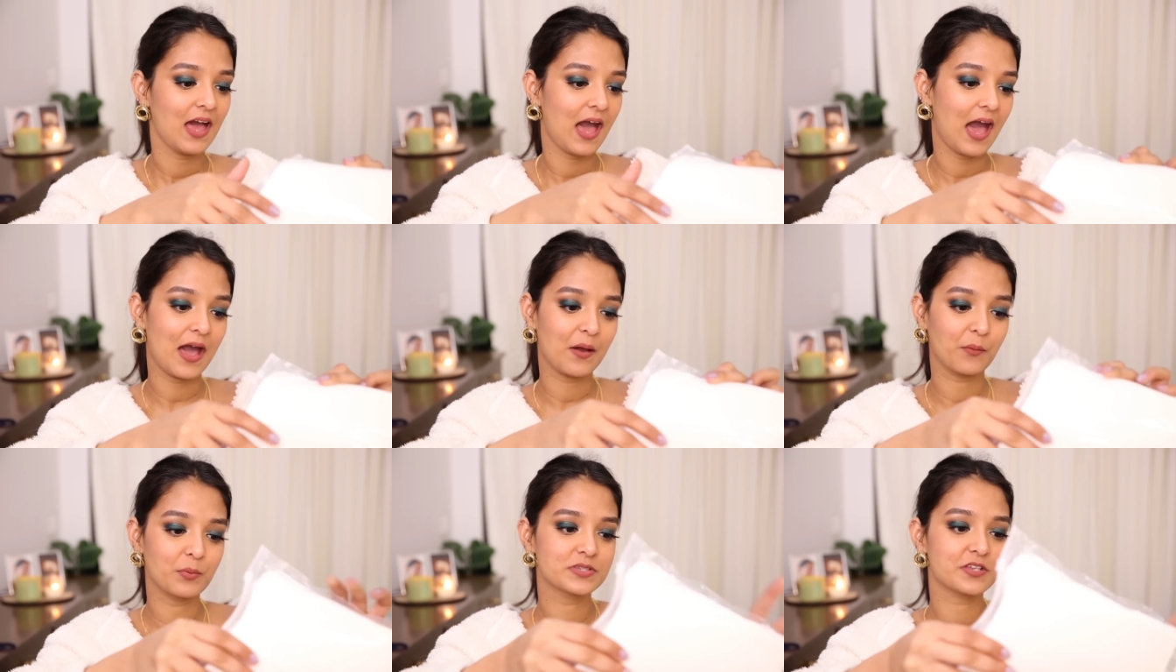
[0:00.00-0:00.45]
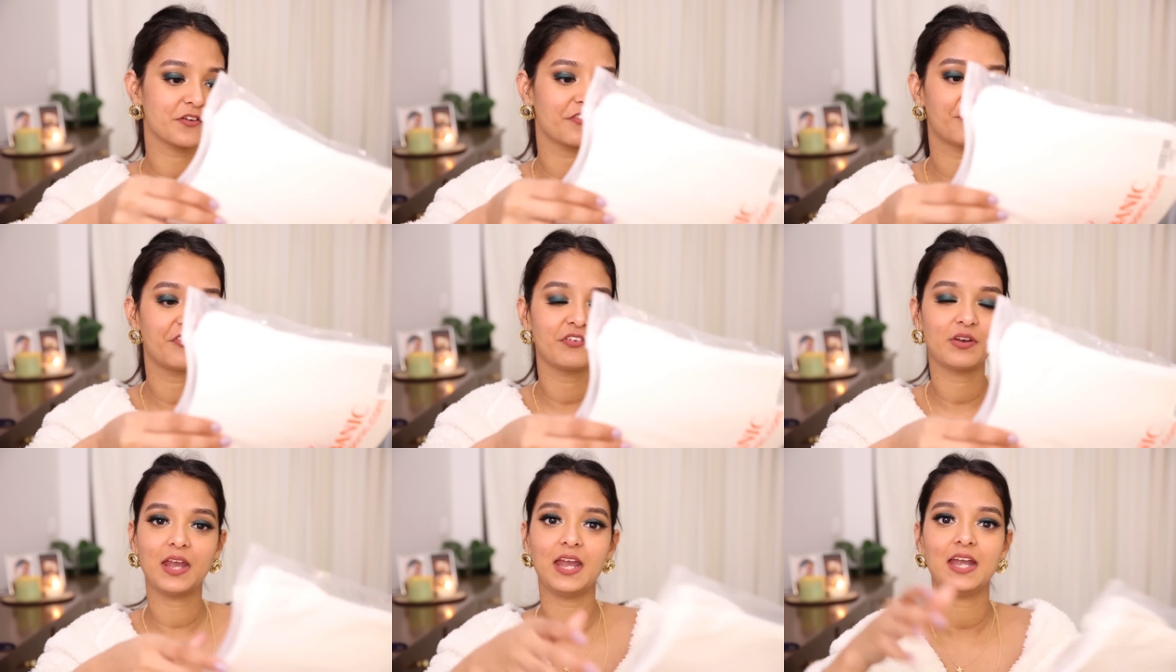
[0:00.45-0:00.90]
I was
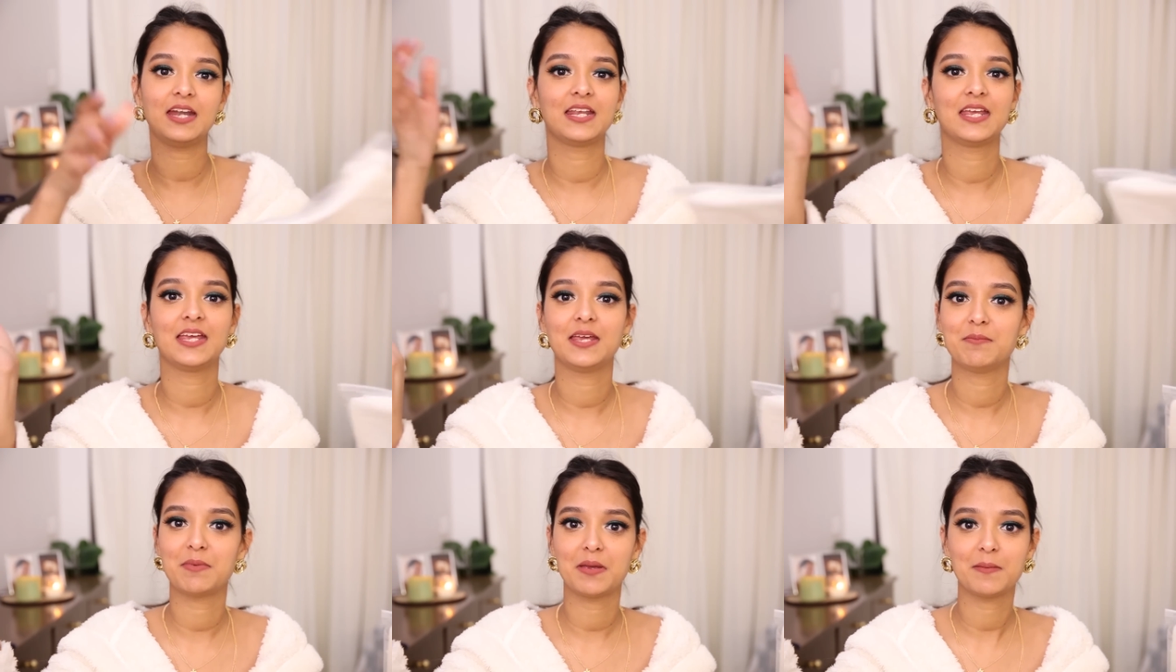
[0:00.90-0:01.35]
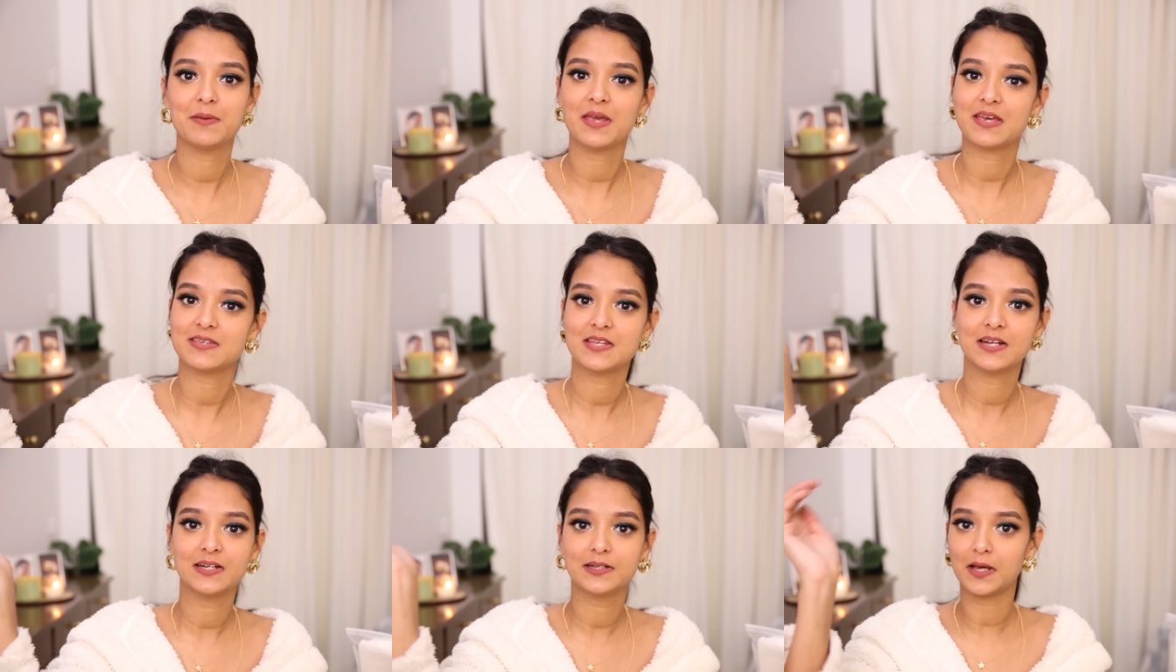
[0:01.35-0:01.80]
afraid ki maybe
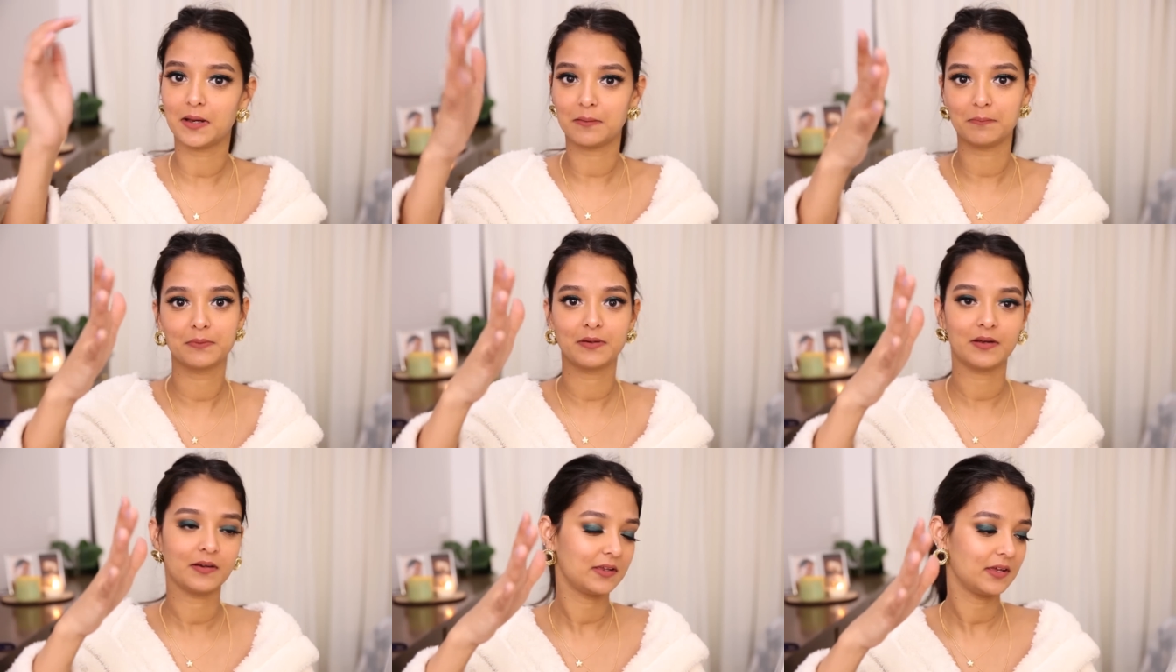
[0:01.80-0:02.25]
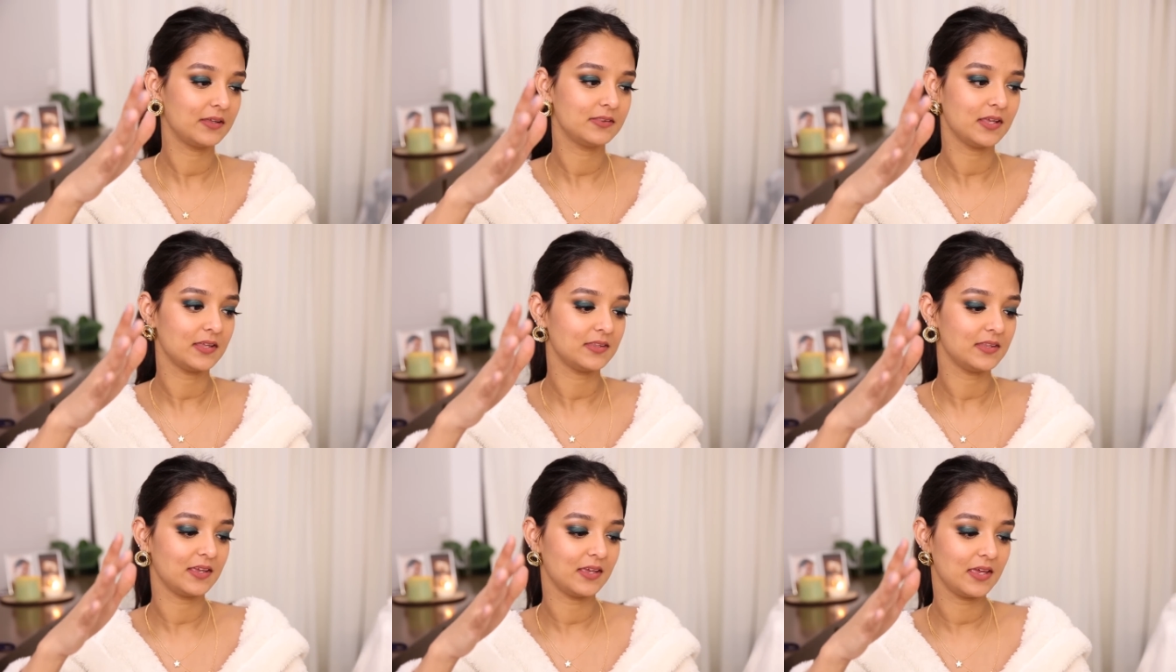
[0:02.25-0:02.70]
aise dump karke
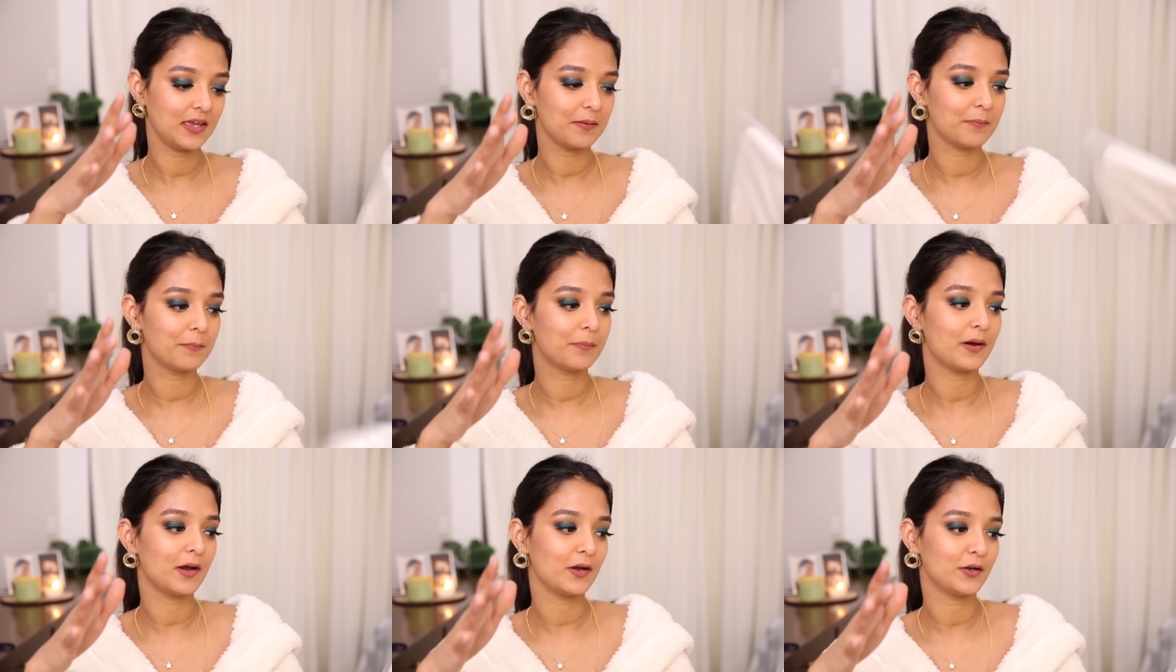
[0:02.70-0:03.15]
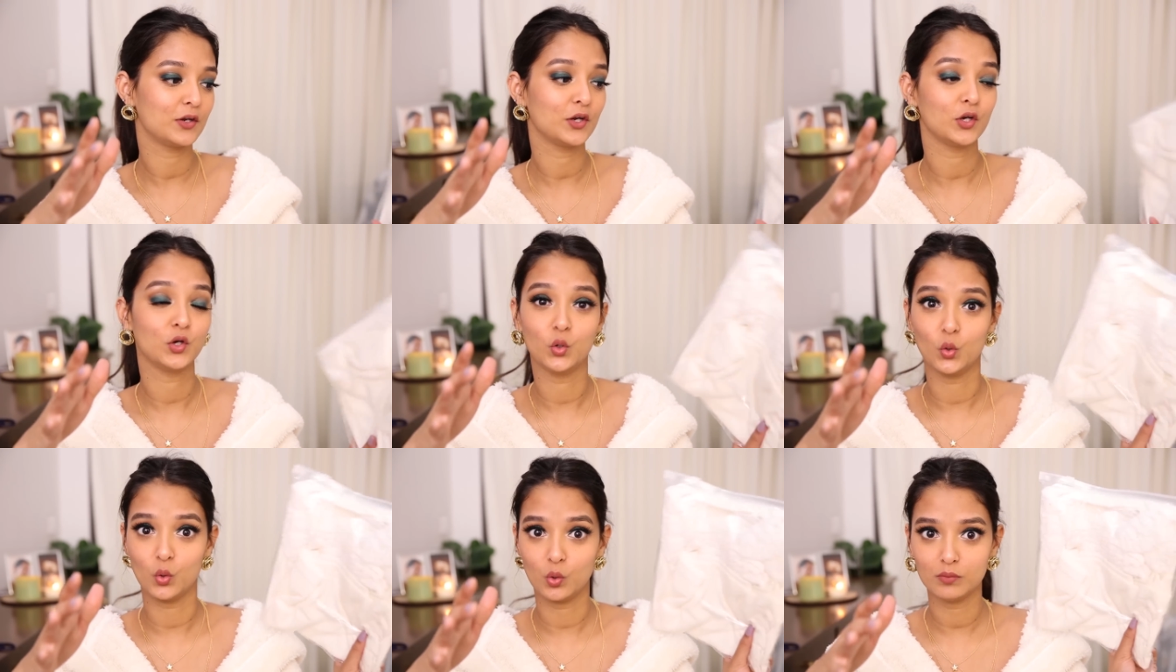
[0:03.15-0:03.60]
de denge, but
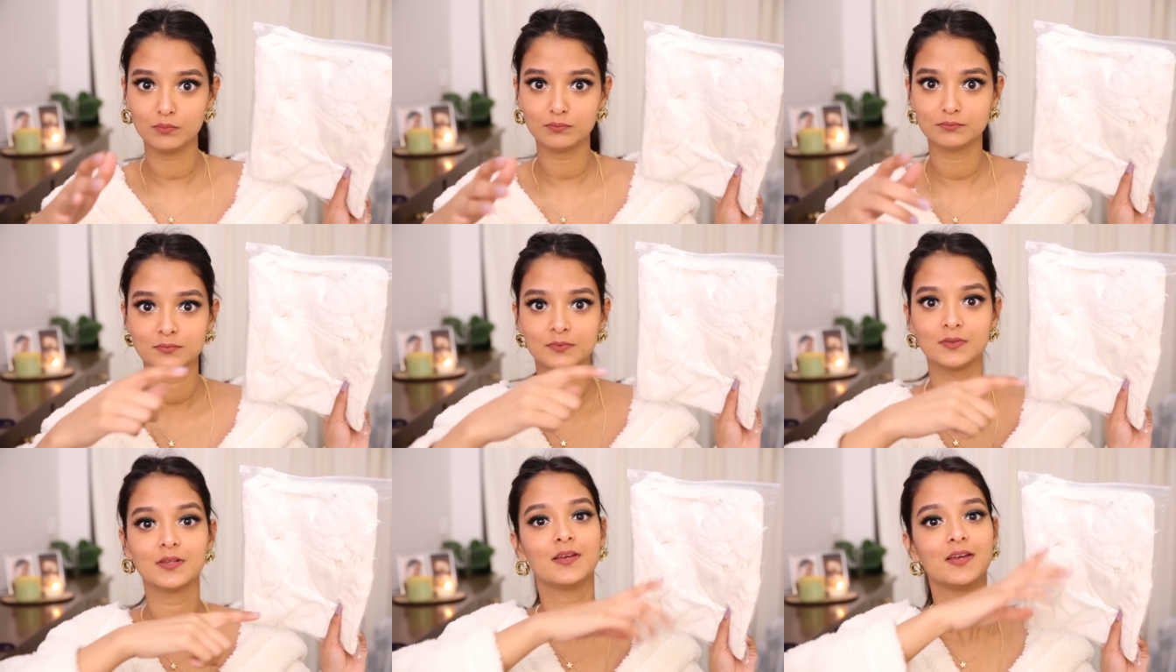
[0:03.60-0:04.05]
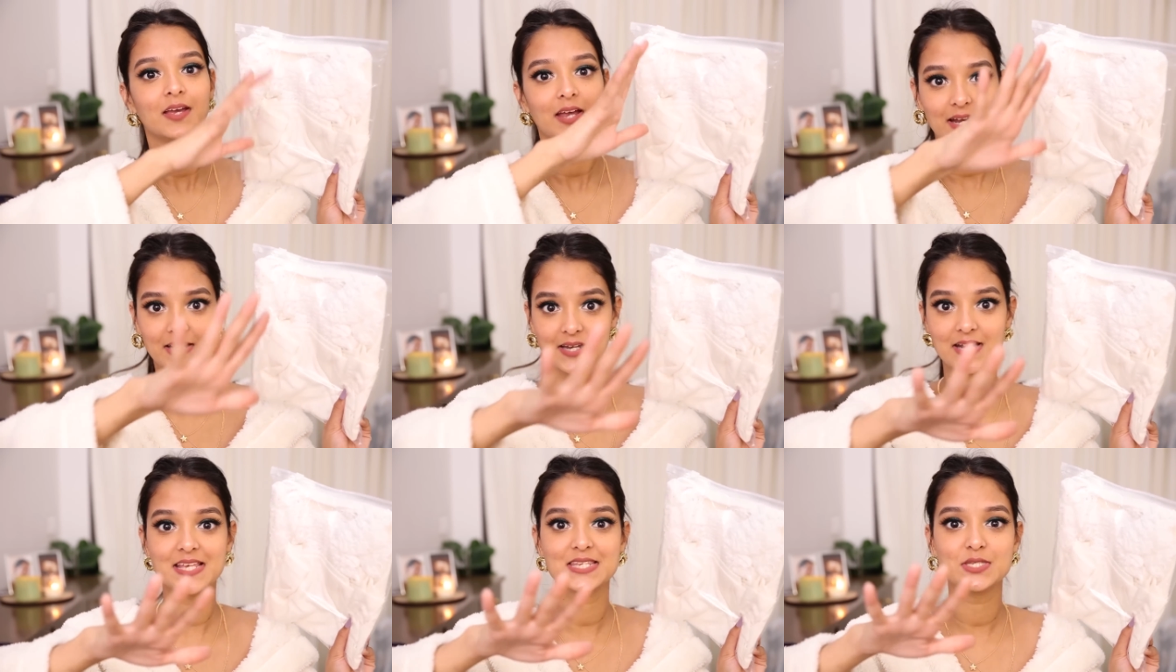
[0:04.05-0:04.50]
no,
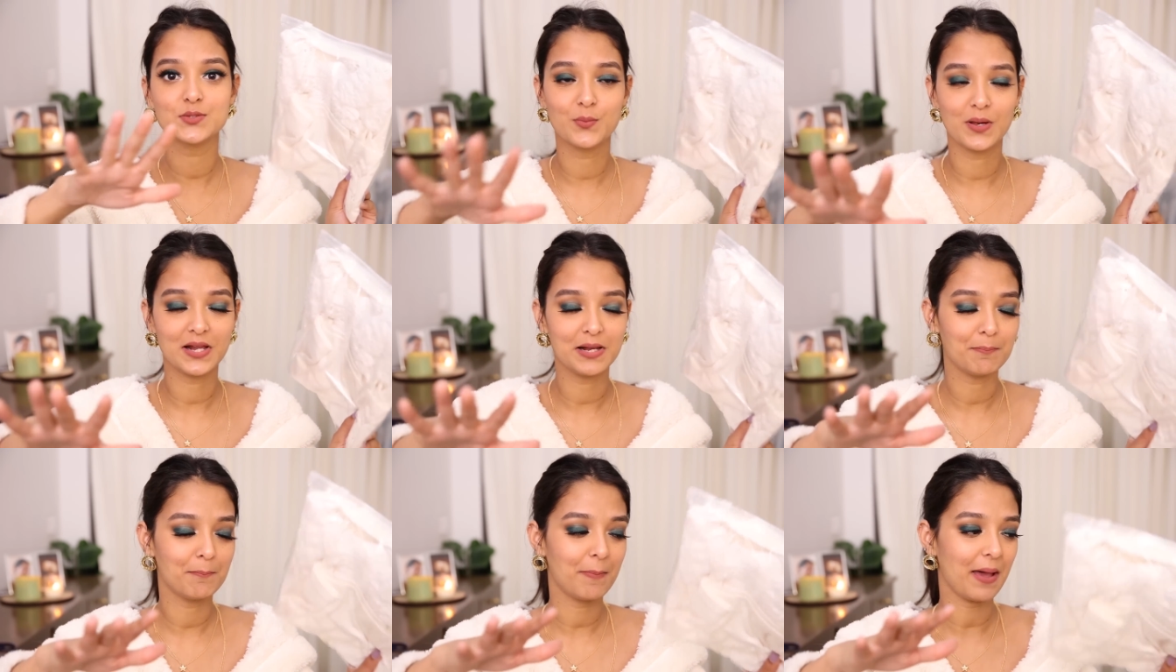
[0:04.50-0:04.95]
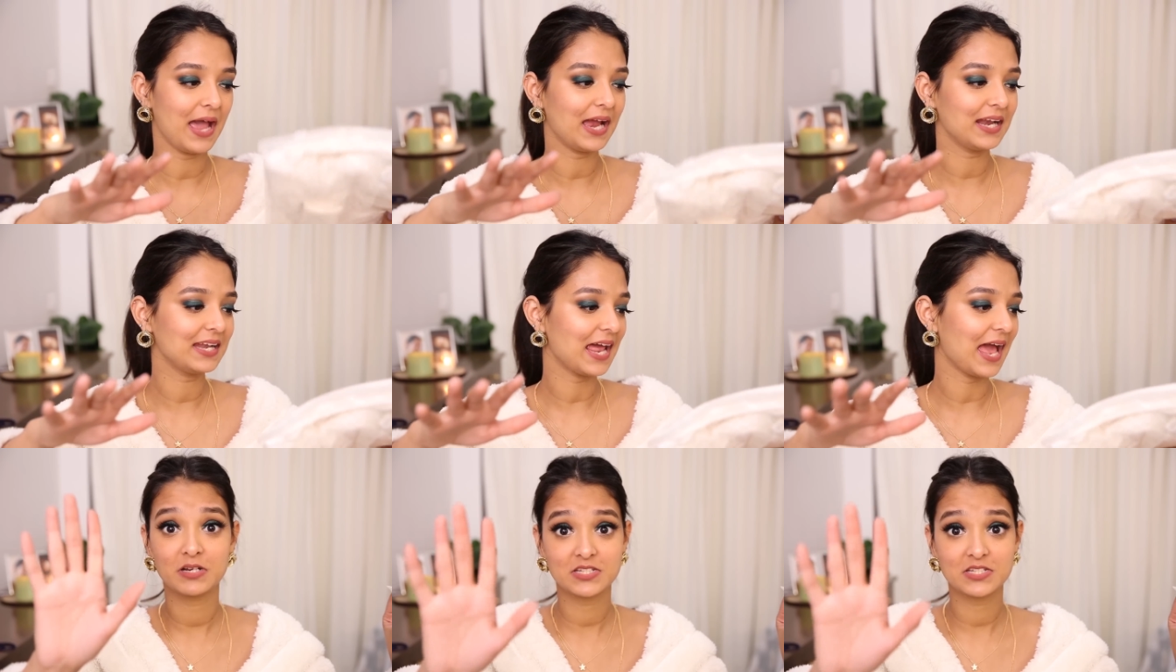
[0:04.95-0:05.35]
it is well packed.